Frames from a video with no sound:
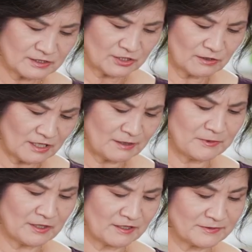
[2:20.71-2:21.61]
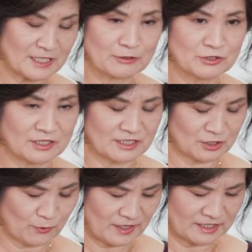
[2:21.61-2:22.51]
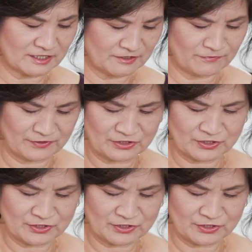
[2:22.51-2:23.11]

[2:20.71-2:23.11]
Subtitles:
Salt level of saeujeot is quite different,